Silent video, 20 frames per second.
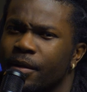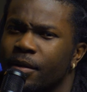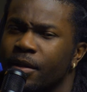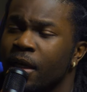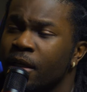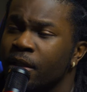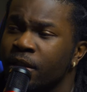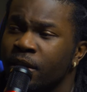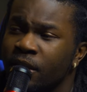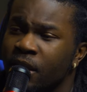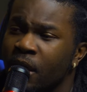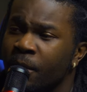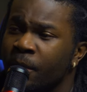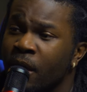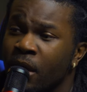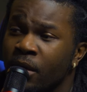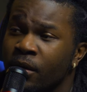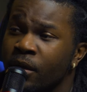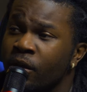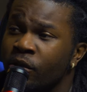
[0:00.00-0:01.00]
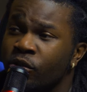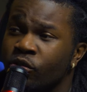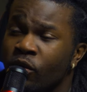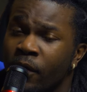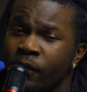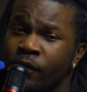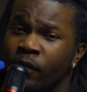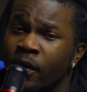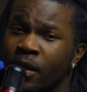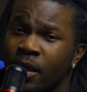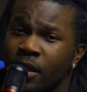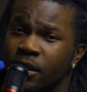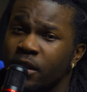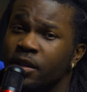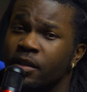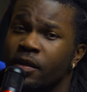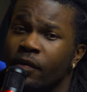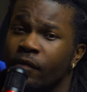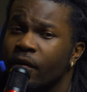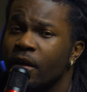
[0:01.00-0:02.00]
Now she's coming out here driving around like
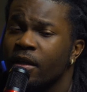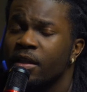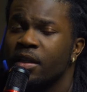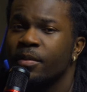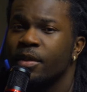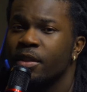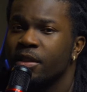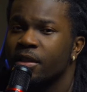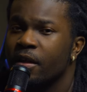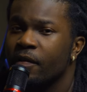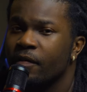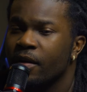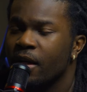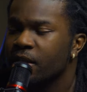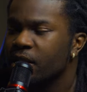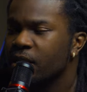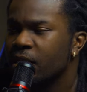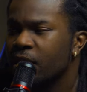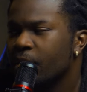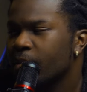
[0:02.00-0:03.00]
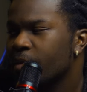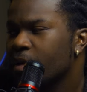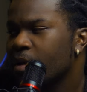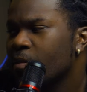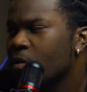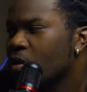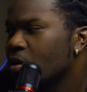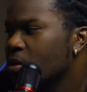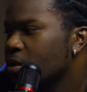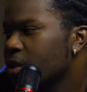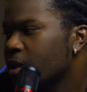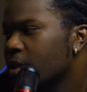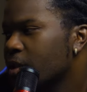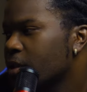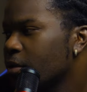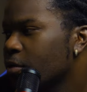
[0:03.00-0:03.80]
she's the victim and stuff. Like, Slim, come on, son.